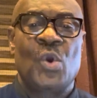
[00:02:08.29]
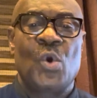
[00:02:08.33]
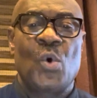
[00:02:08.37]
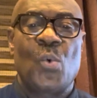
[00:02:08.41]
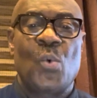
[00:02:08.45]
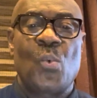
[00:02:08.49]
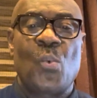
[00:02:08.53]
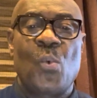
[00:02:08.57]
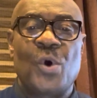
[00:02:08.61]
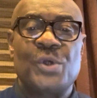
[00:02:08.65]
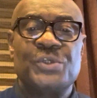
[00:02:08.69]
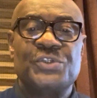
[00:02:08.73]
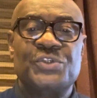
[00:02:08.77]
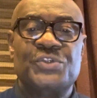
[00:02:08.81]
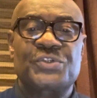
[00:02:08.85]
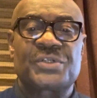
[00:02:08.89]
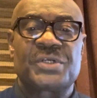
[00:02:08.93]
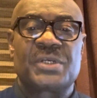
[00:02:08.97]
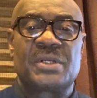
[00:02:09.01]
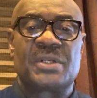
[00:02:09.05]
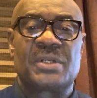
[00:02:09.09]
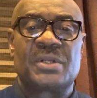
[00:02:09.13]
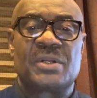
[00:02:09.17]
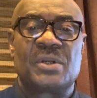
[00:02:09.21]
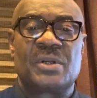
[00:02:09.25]
Once
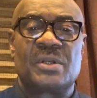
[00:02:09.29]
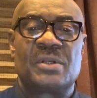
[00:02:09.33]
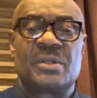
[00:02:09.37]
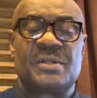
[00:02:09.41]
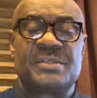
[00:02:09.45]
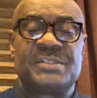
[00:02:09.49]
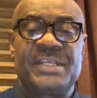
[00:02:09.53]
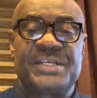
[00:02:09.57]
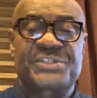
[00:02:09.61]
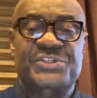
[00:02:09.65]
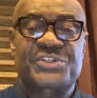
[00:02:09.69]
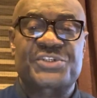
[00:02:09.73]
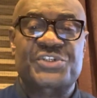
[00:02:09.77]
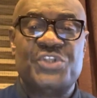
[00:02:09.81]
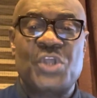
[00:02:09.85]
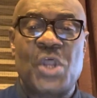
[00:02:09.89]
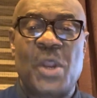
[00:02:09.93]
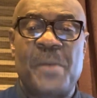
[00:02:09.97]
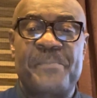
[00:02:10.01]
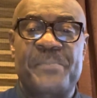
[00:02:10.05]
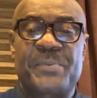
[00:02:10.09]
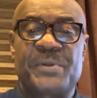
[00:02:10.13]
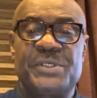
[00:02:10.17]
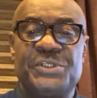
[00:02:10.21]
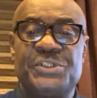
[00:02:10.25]
they
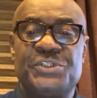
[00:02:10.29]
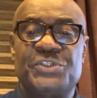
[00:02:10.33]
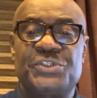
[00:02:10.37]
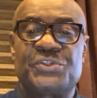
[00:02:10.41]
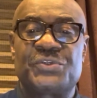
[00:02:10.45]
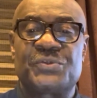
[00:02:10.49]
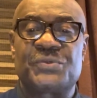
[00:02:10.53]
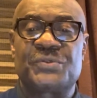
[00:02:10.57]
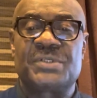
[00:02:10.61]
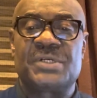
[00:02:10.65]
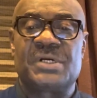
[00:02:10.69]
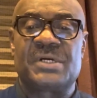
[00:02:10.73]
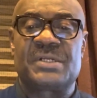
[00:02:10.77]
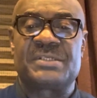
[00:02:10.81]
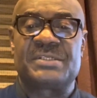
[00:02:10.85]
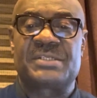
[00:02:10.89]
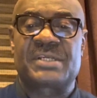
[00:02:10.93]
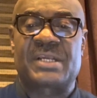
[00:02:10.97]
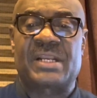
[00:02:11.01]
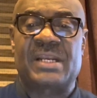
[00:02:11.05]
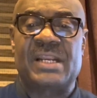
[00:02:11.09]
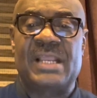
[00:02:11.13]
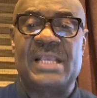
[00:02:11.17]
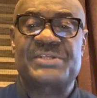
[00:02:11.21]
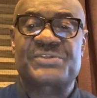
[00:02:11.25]
step into the
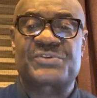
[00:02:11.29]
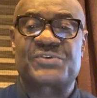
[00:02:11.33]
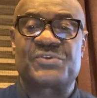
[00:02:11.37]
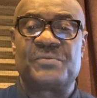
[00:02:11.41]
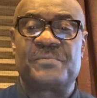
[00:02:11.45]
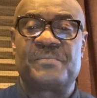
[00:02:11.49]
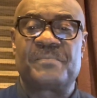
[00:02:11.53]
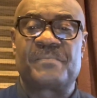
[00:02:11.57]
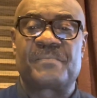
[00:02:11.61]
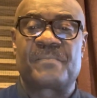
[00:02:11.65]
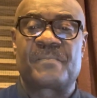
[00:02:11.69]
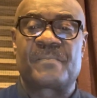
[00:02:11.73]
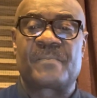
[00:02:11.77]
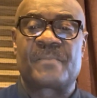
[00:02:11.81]
classroom,